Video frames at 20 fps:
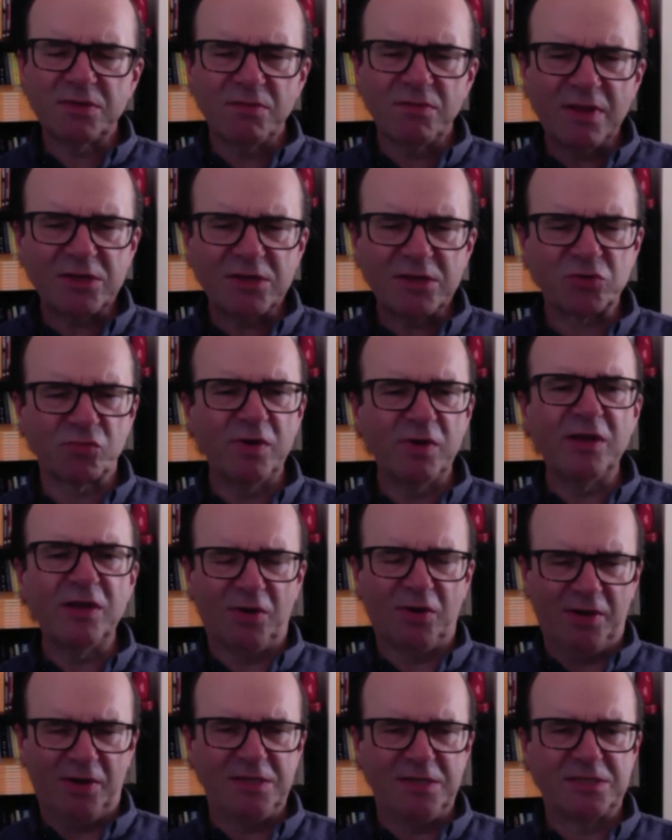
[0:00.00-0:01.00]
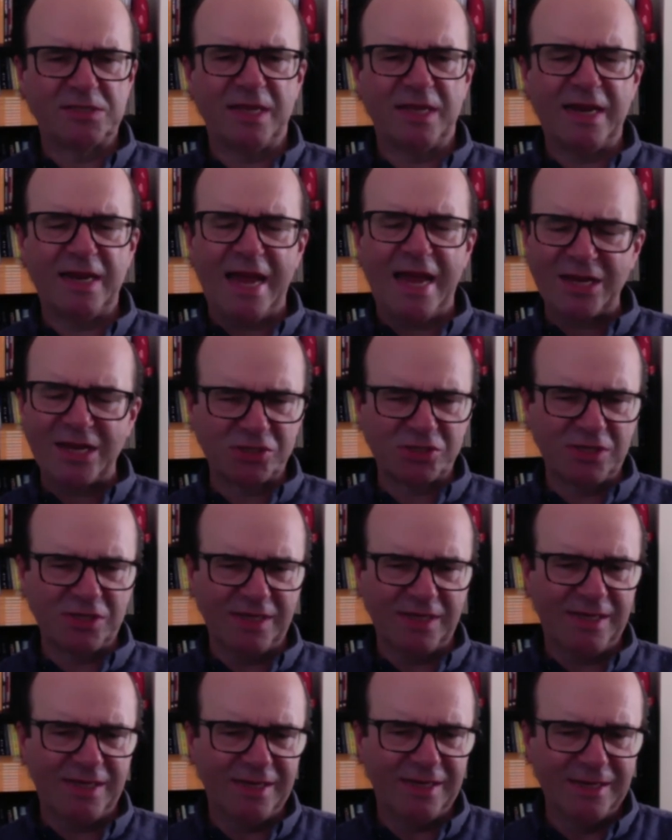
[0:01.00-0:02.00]
realize that
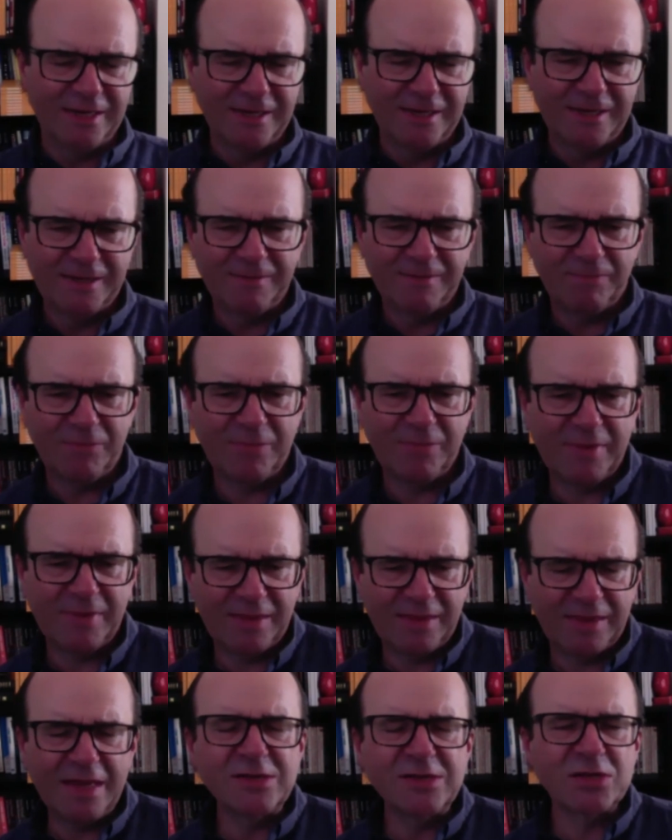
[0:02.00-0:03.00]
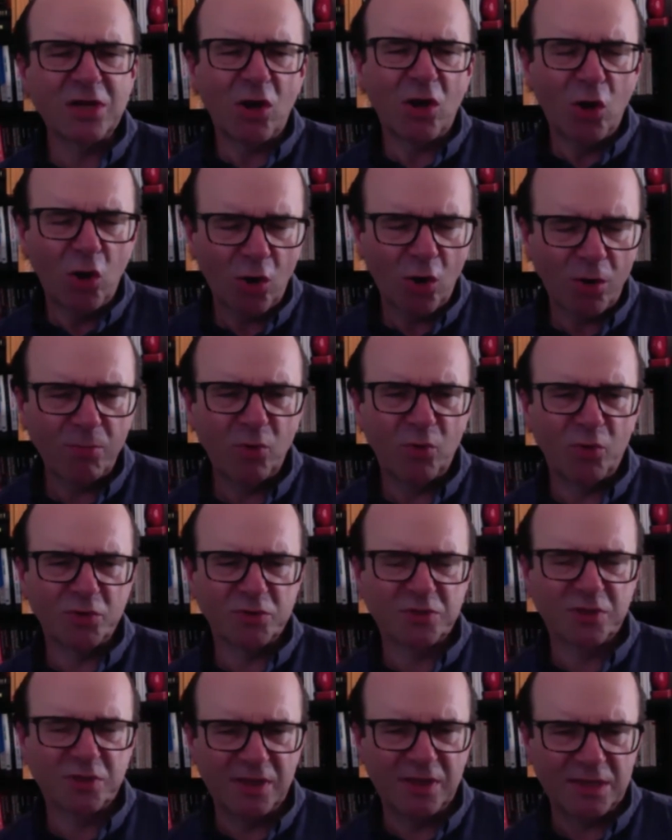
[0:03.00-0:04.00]
actually there's a lot more
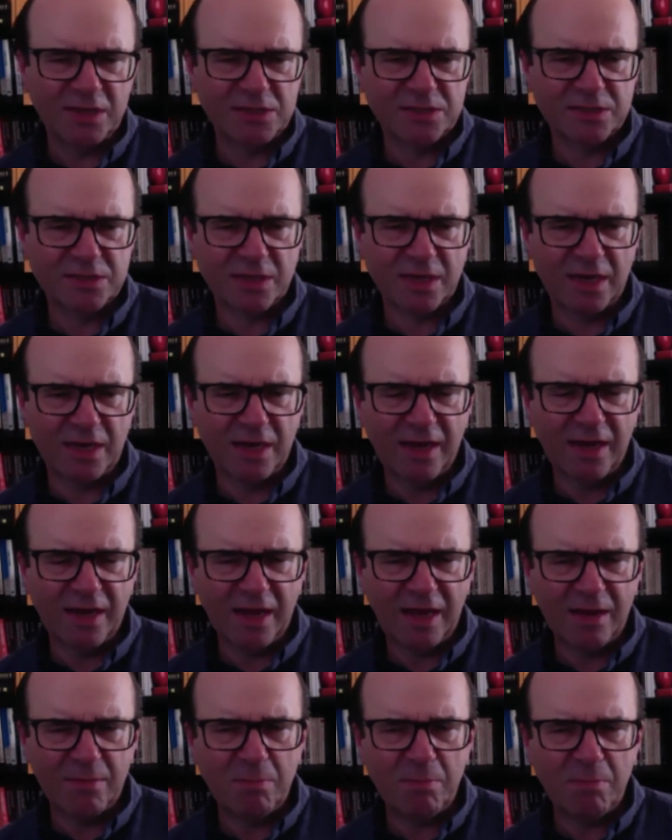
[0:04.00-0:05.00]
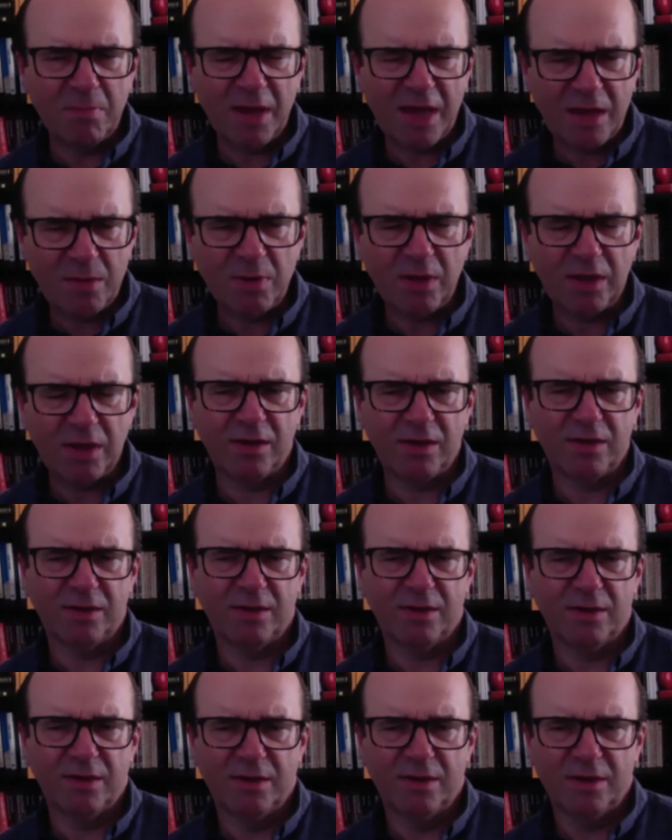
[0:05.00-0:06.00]
to this, and maybe
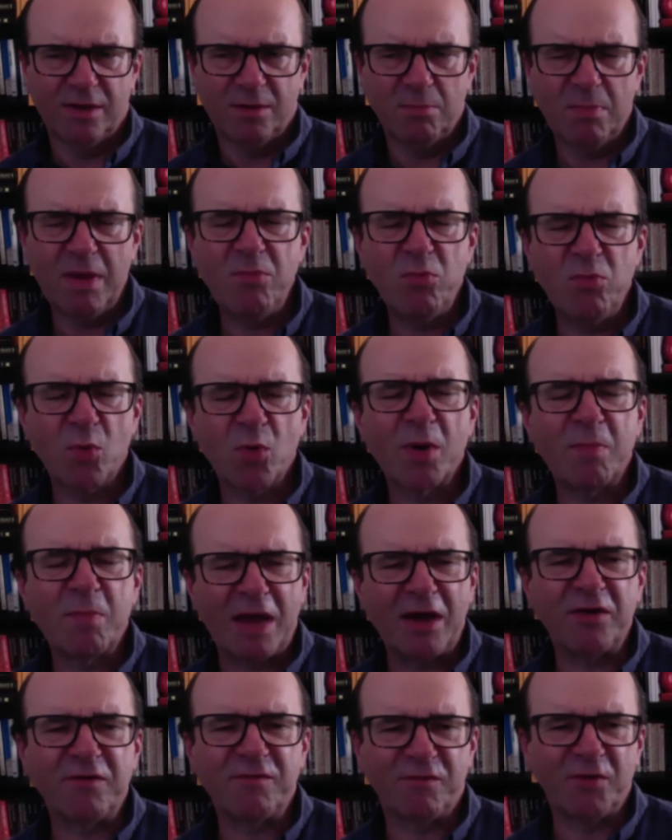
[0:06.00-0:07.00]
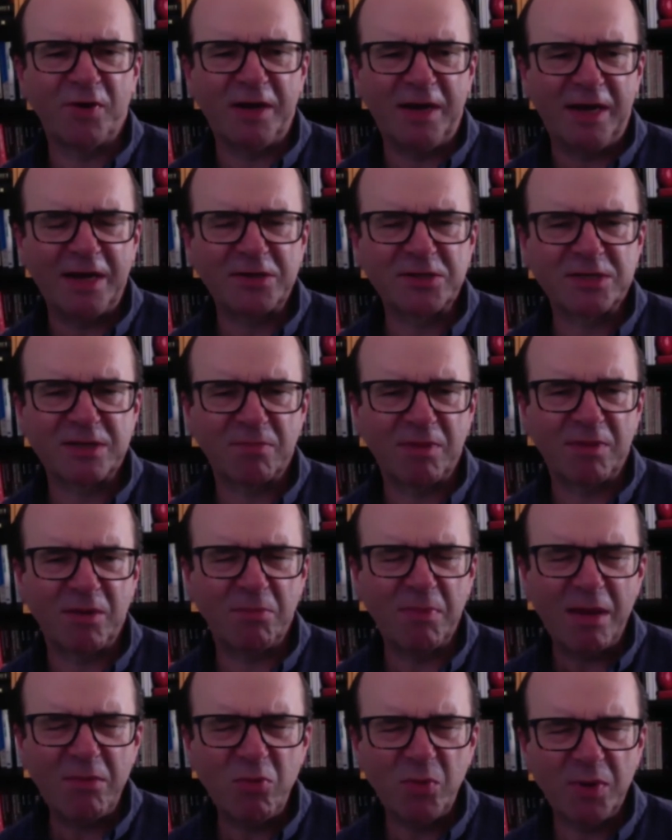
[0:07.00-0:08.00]
we're about to find out something.
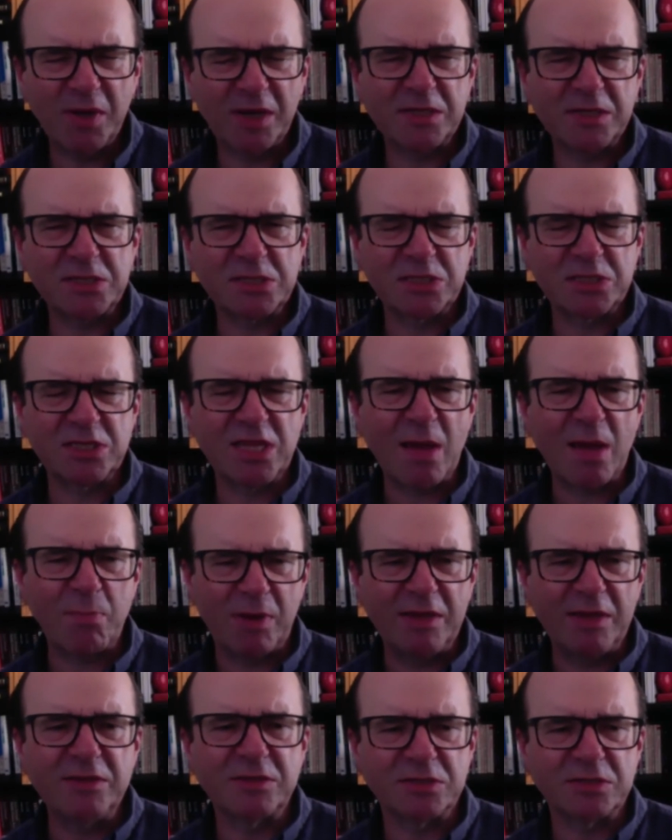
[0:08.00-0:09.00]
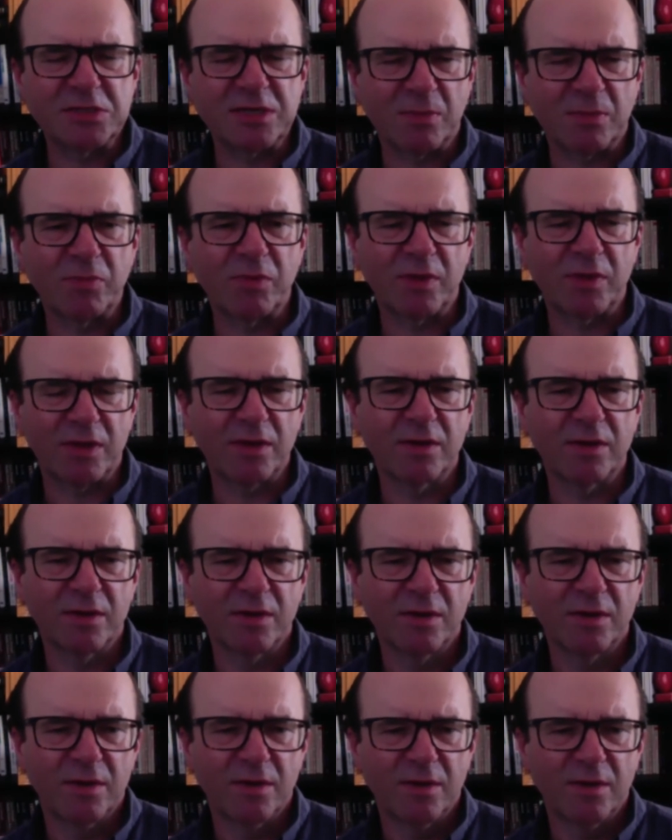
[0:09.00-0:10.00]
Maybe we're going to step into something
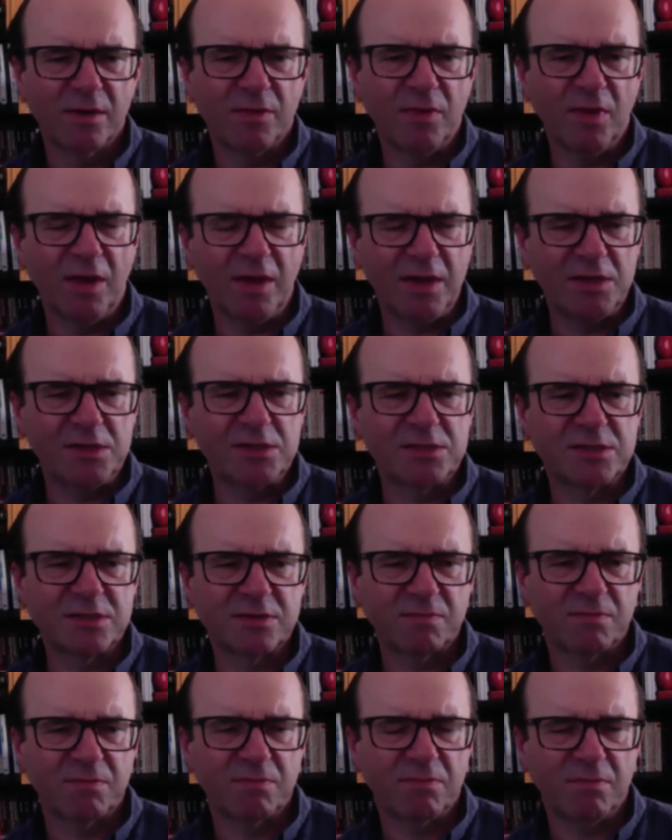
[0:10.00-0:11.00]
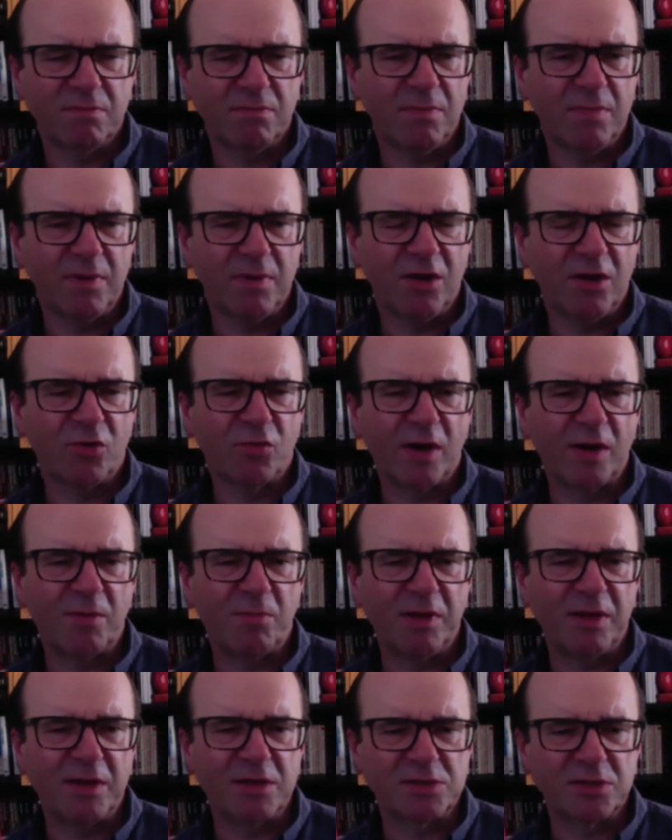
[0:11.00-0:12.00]
that is
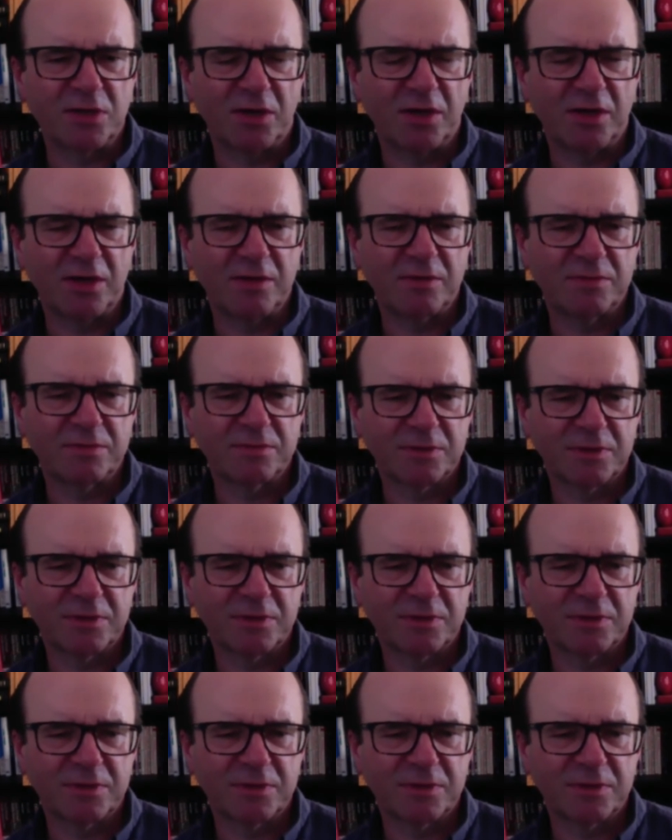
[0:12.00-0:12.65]
incredibly exciting. So.